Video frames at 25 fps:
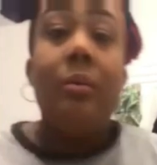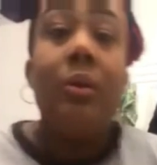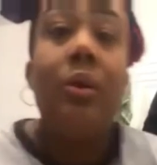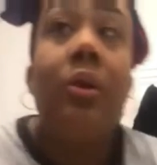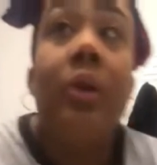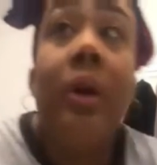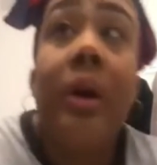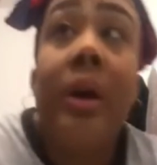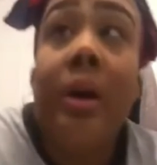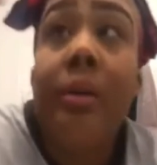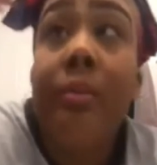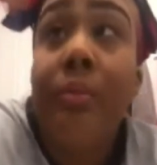gonna go
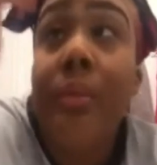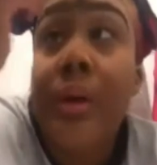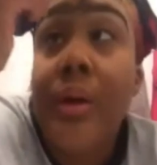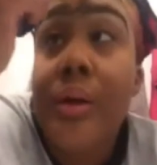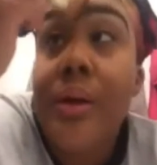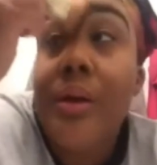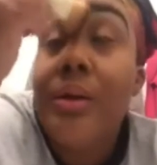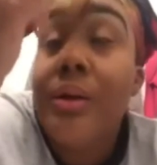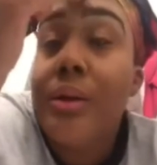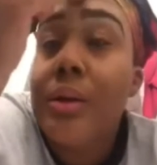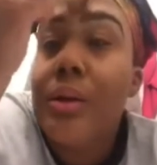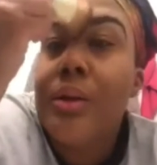ahead and blend
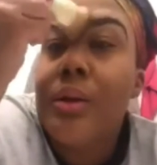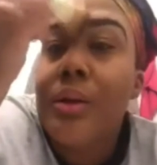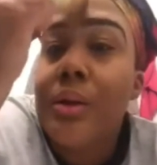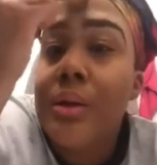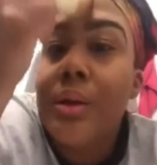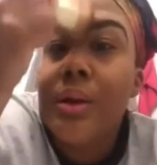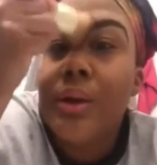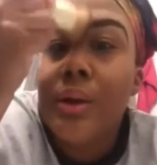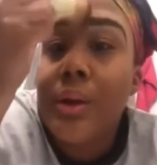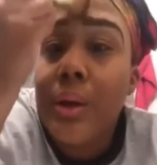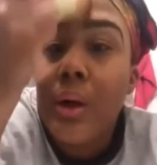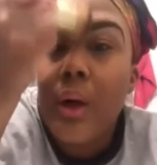this
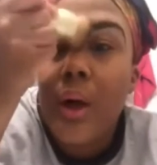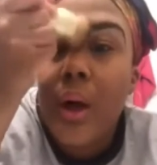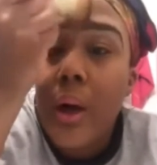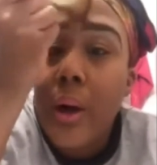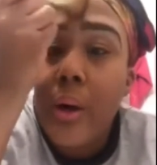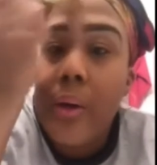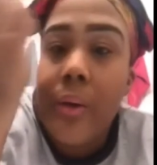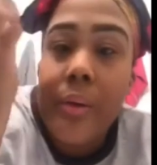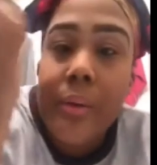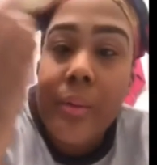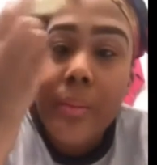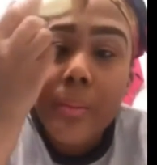concealer
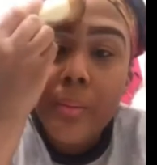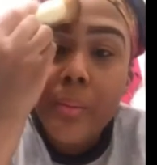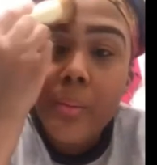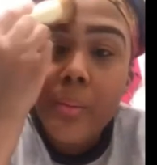out.